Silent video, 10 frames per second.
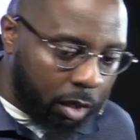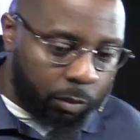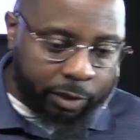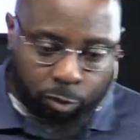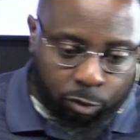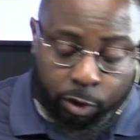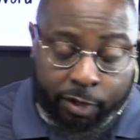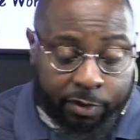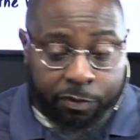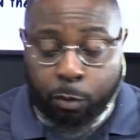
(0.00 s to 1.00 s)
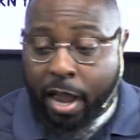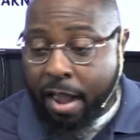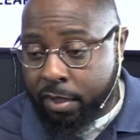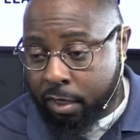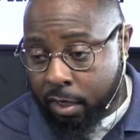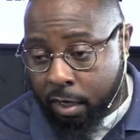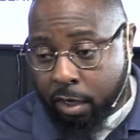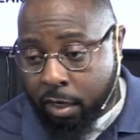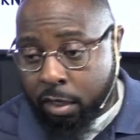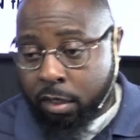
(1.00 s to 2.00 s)
all the way through, even if you haven't,
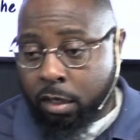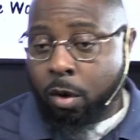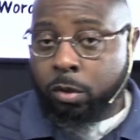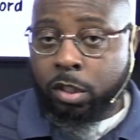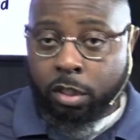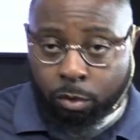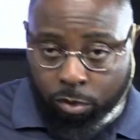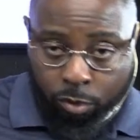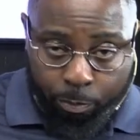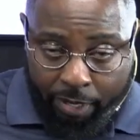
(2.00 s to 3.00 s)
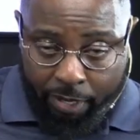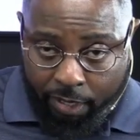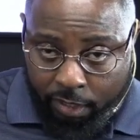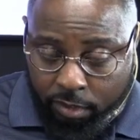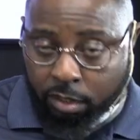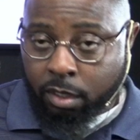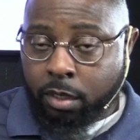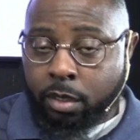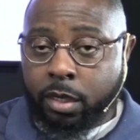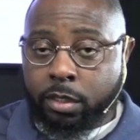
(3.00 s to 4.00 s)
go to the YouTube page.
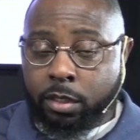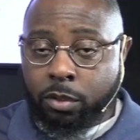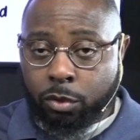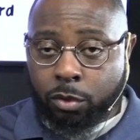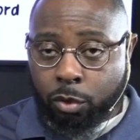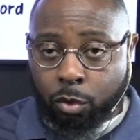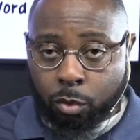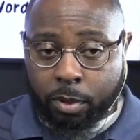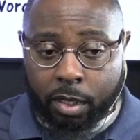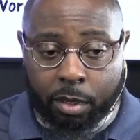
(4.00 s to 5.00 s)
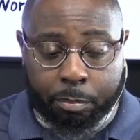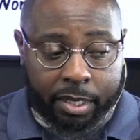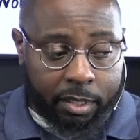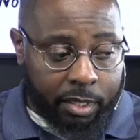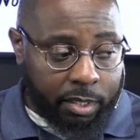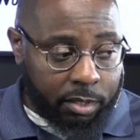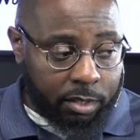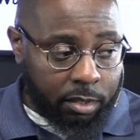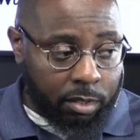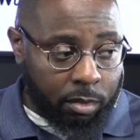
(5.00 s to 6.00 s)
It's a YouTube uh, playlist
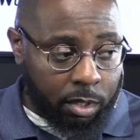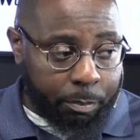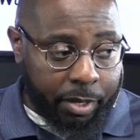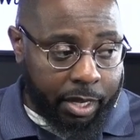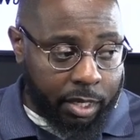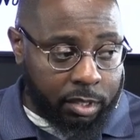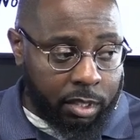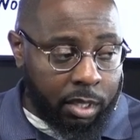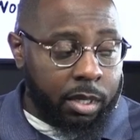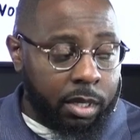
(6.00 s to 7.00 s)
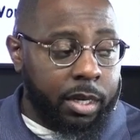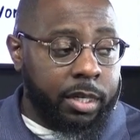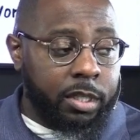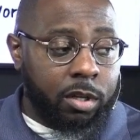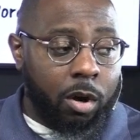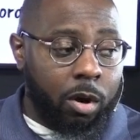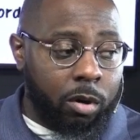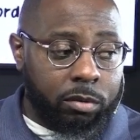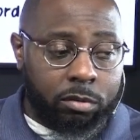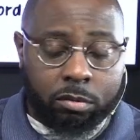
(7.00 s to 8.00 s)
on our page, and it's
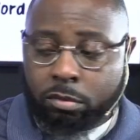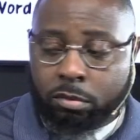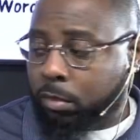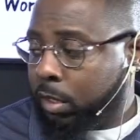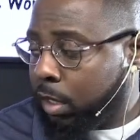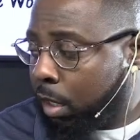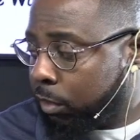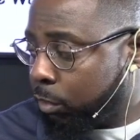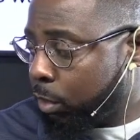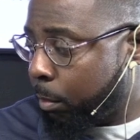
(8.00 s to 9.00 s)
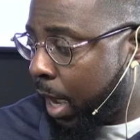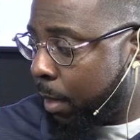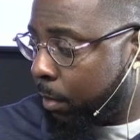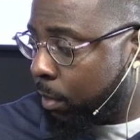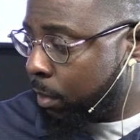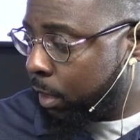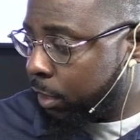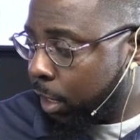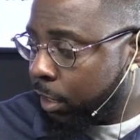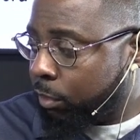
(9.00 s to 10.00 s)
called, what's it called? Through the Bible or
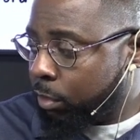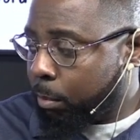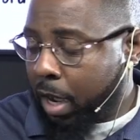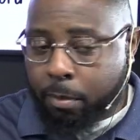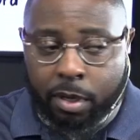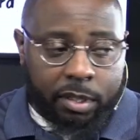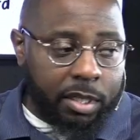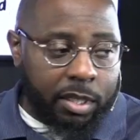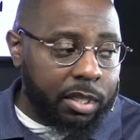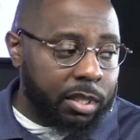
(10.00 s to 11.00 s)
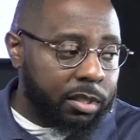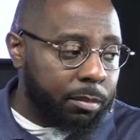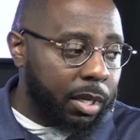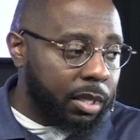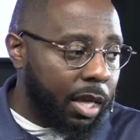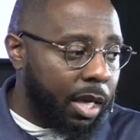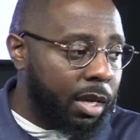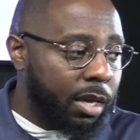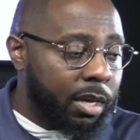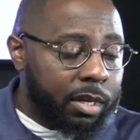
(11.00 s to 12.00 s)
Journey Through the Bible, I think it is, something like
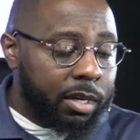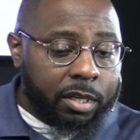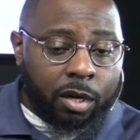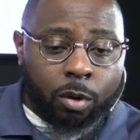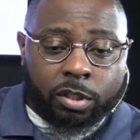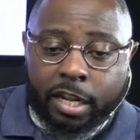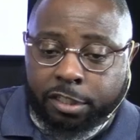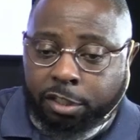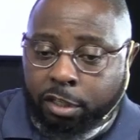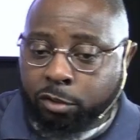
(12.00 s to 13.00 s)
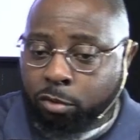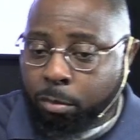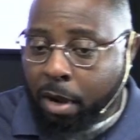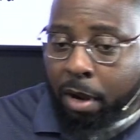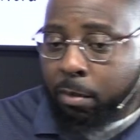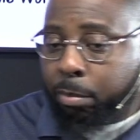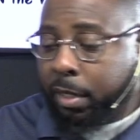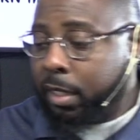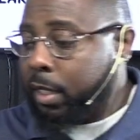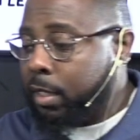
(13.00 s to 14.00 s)
that. Go to that Journey Through the Bible
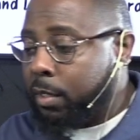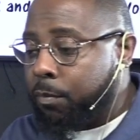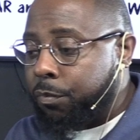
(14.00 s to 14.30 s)
playlist,